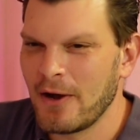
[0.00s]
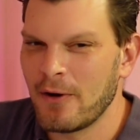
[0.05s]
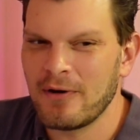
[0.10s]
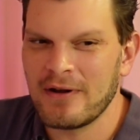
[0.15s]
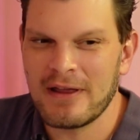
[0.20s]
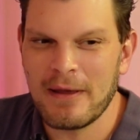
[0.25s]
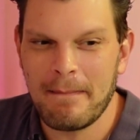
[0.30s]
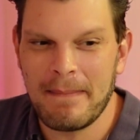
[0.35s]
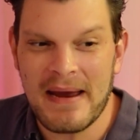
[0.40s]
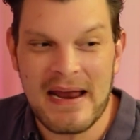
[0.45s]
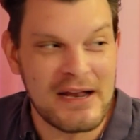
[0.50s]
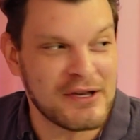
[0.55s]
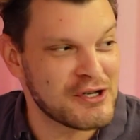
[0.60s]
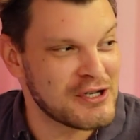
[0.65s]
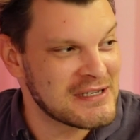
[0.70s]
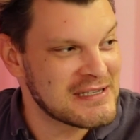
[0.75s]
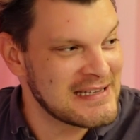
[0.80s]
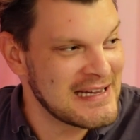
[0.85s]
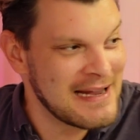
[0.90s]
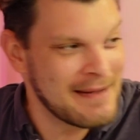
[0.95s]
Go to the beach.
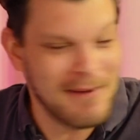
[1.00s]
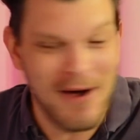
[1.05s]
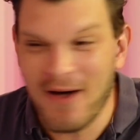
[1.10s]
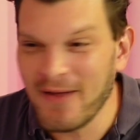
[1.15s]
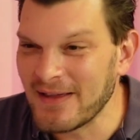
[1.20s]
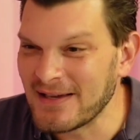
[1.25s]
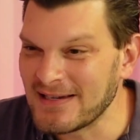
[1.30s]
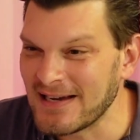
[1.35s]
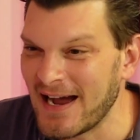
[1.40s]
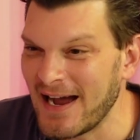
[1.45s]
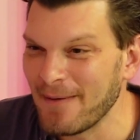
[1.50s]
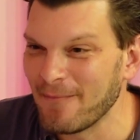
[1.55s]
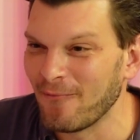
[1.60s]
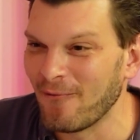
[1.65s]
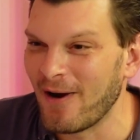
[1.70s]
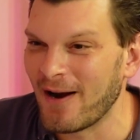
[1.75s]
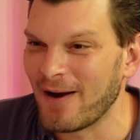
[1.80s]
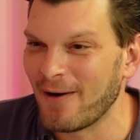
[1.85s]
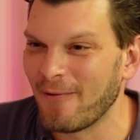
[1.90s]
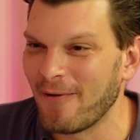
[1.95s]
You see him all the time
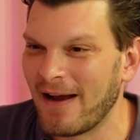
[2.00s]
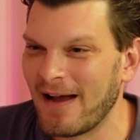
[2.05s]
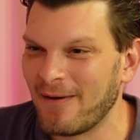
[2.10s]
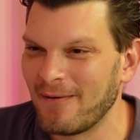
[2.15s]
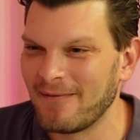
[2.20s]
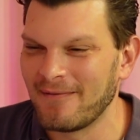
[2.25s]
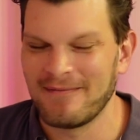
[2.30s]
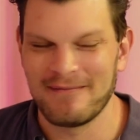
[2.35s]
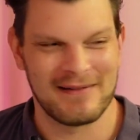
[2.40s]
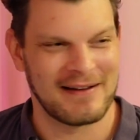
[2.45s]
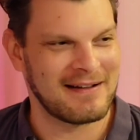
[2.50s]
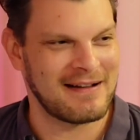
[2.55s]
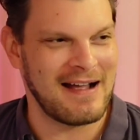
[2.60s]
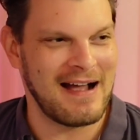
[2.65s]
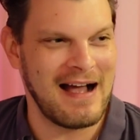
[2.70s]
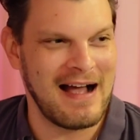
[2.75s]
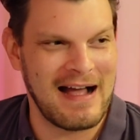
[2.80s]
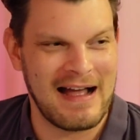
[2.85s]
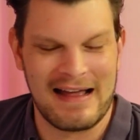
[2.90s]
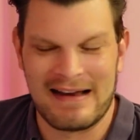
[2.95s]
running around.
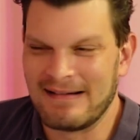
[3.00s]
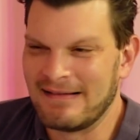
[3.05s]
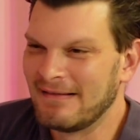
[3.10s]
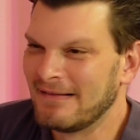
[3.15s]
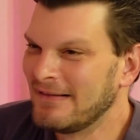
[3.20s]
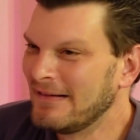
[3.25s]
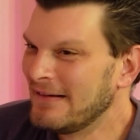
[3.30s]
God,